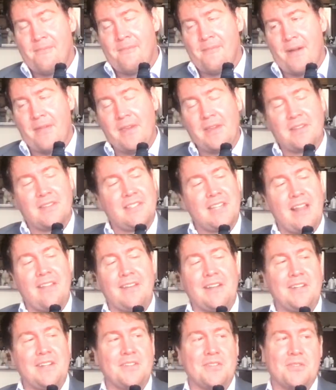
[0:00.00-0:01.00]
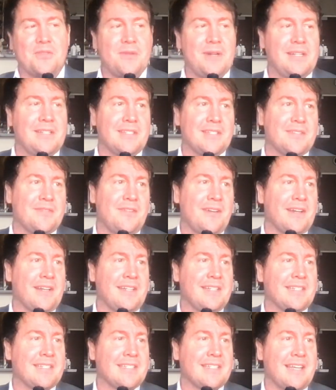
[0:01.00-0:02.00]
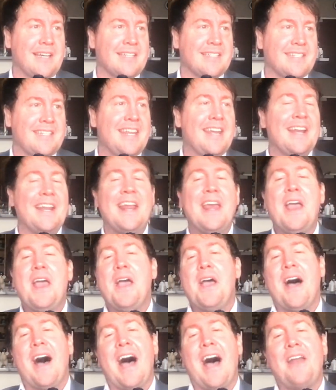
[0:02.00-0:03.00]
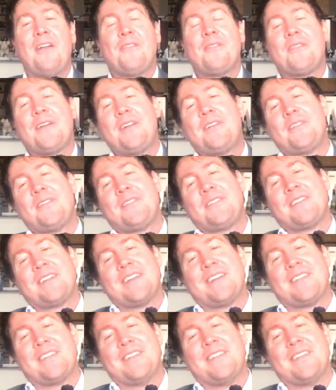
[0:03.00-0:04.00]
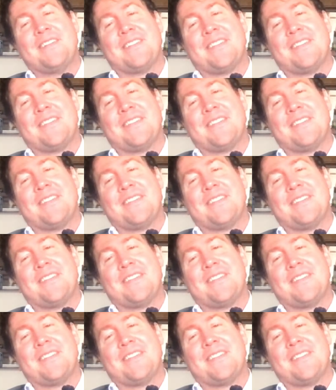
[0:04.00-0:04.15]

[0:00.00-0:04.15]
think selling your tweets is fucking disgusting. I don't really agree with